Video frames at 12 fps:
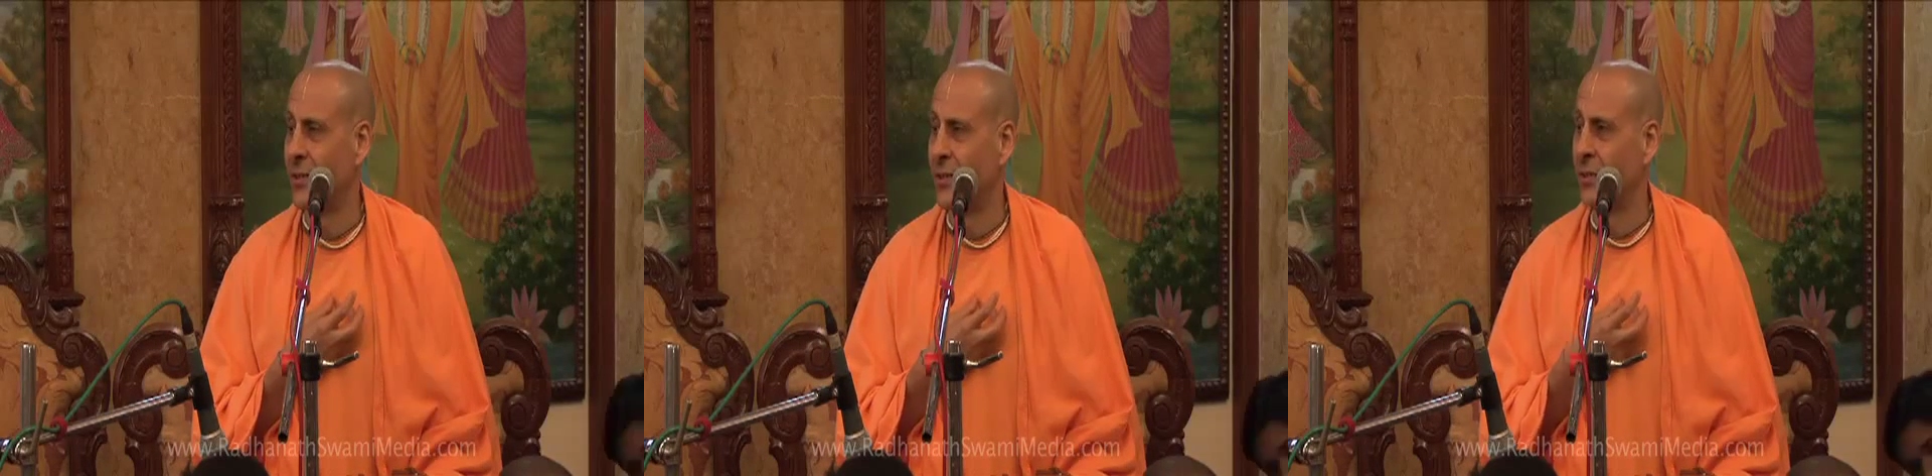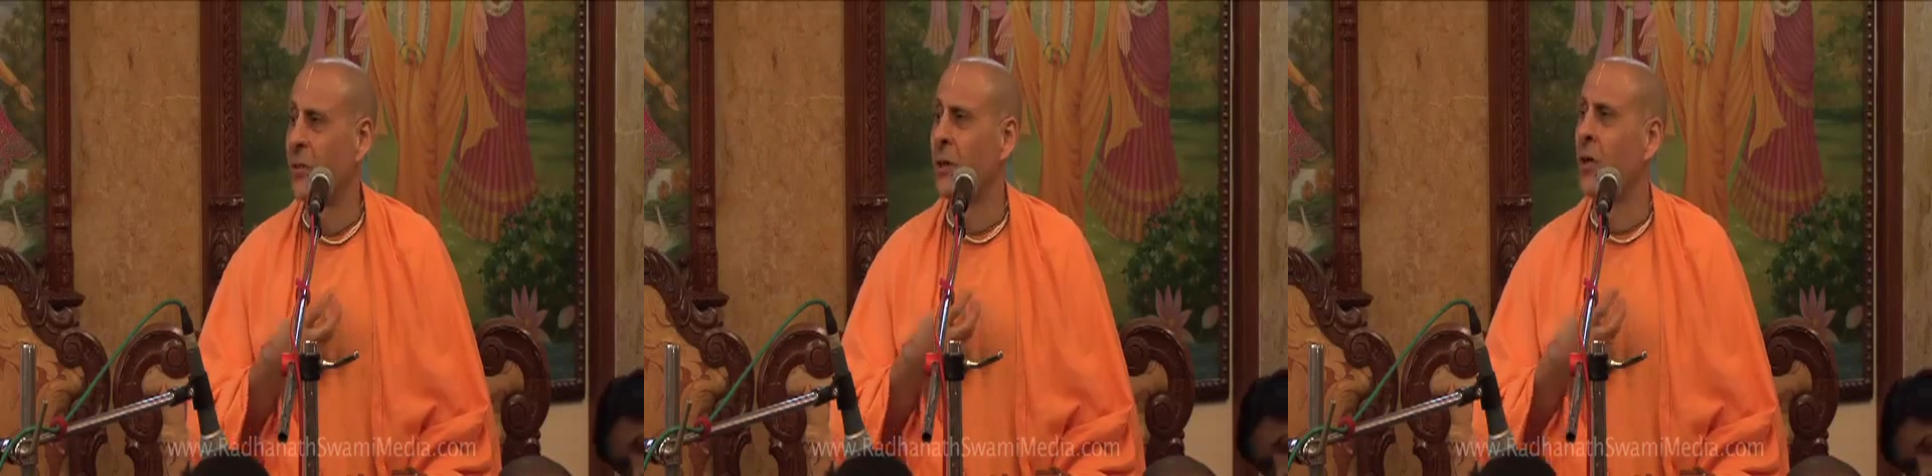
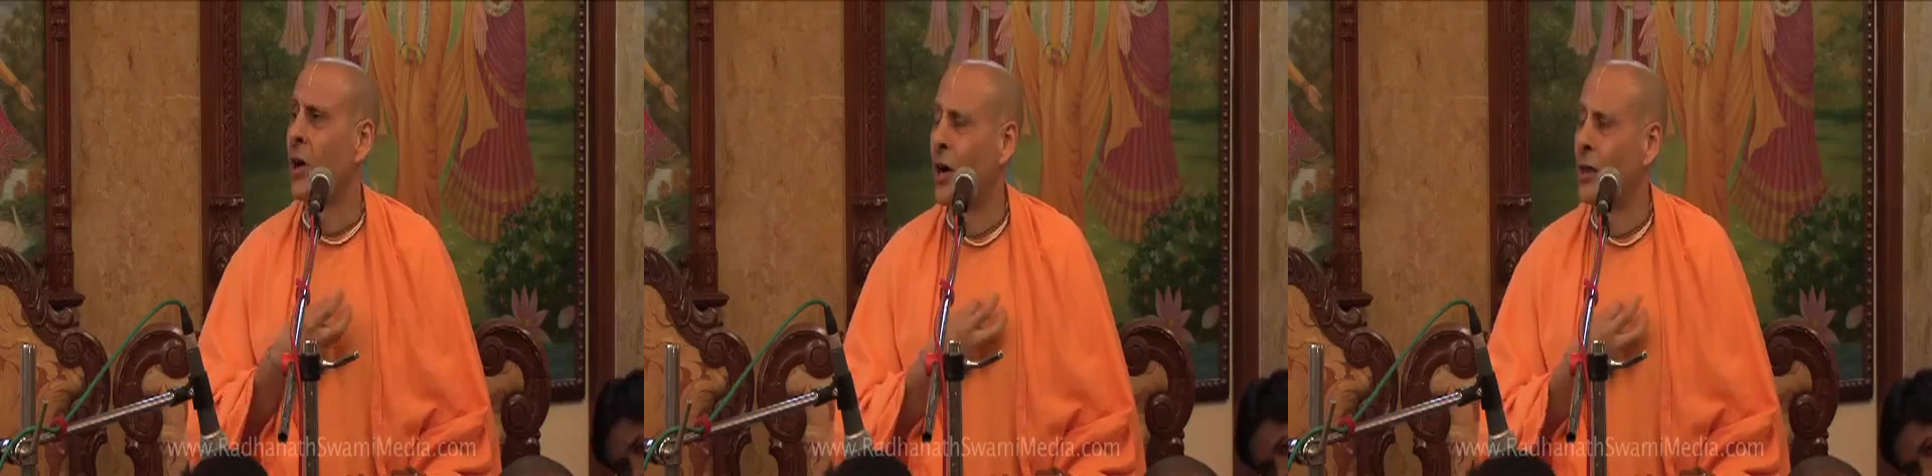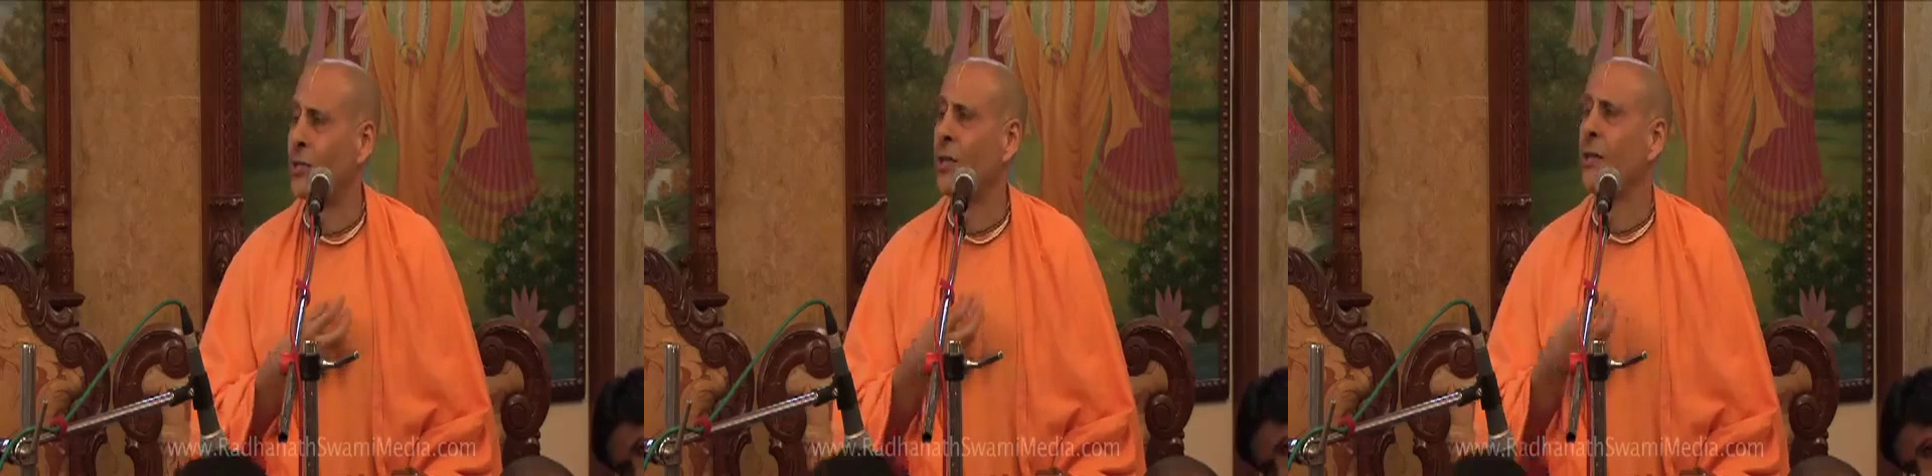You are
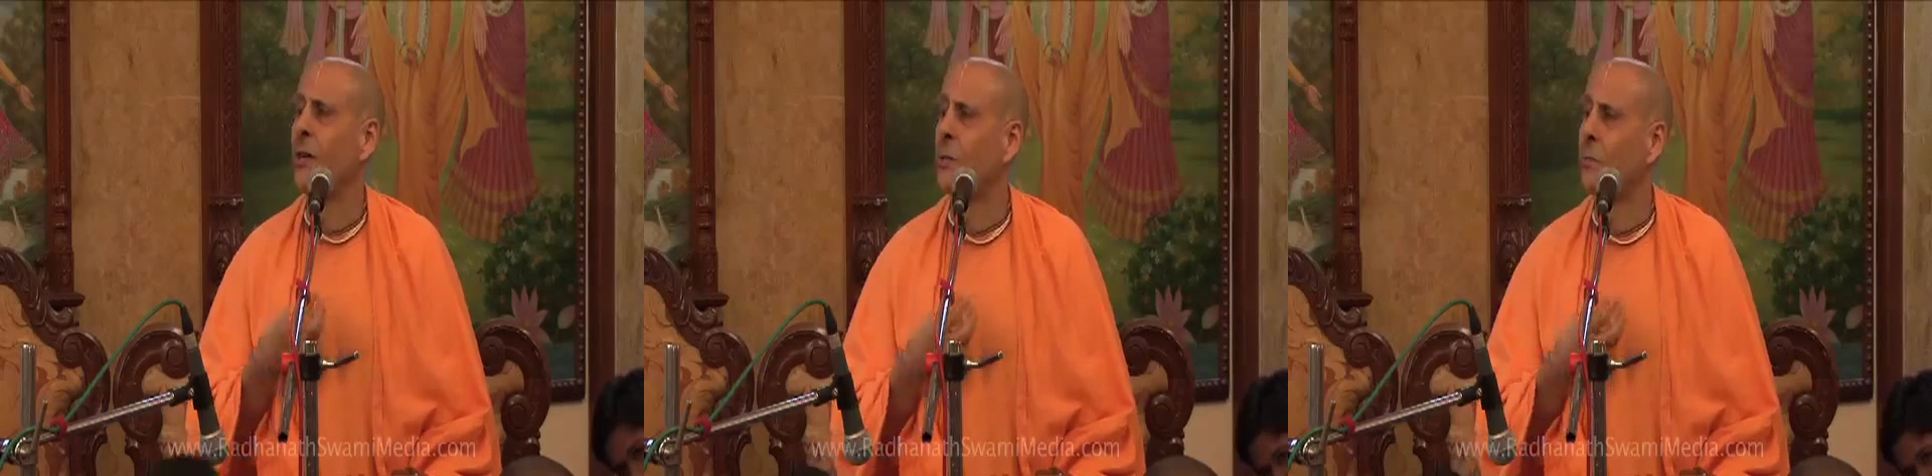causing